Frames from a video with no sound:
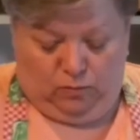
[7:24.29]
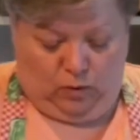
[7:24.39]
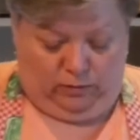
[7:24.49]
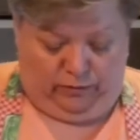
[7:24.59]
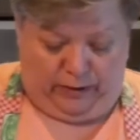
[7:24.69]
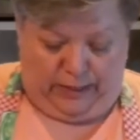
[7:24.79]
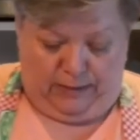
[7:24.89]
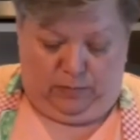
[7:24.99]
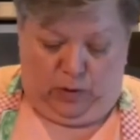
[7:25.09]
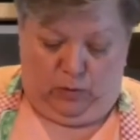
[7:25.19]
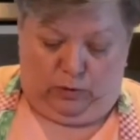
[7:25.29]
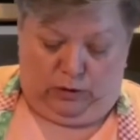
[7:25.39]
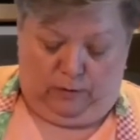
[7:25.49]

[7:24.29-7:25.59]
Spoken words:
One fell out of the boat.